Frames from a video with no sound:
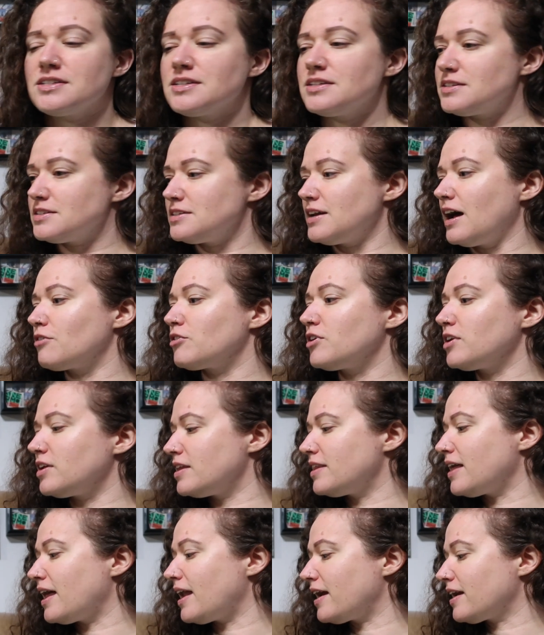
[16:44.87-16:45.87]
It's not really
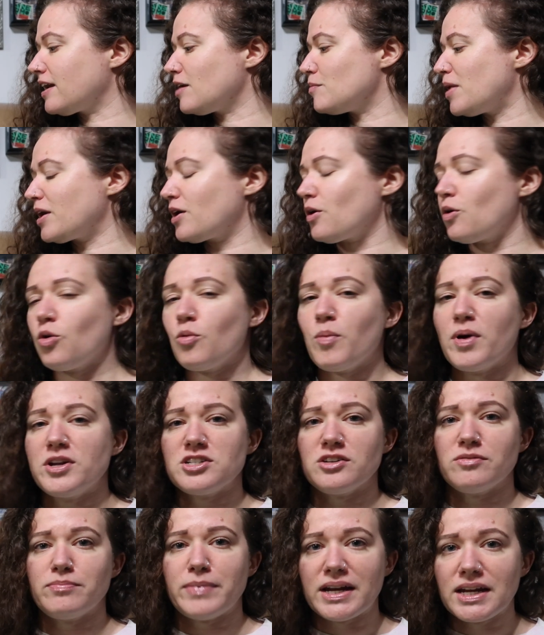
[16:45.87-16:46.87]
that I can make a whole bunch
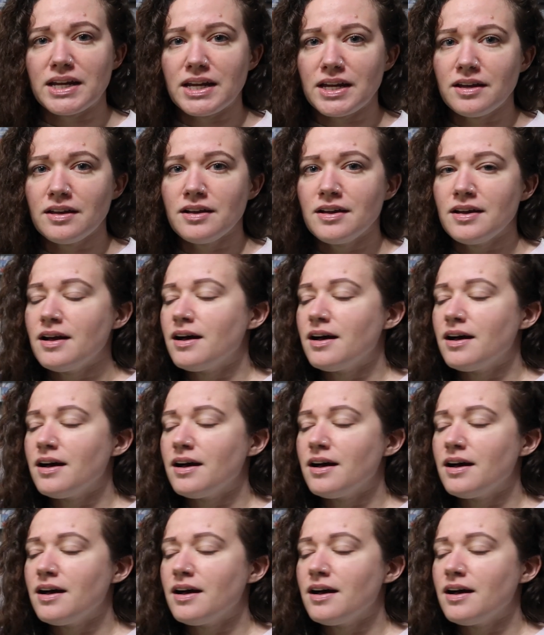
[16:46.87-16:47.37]
of money